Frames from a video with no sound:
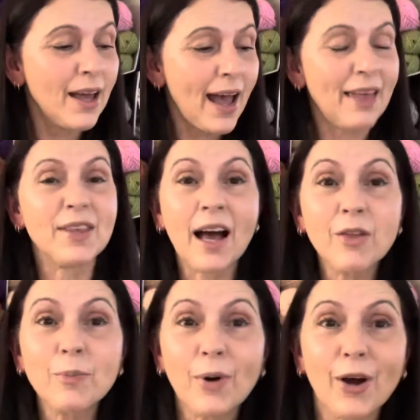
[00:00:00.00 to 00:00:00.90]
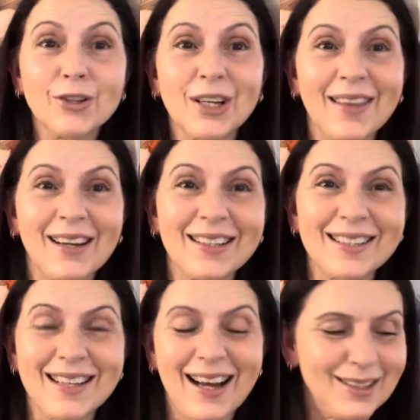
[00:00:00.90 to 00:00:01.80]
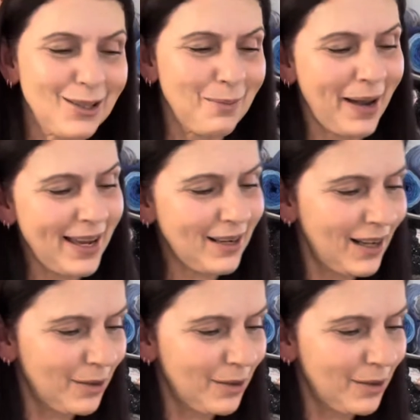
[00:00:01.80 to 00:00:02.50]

And the other project that I started to make,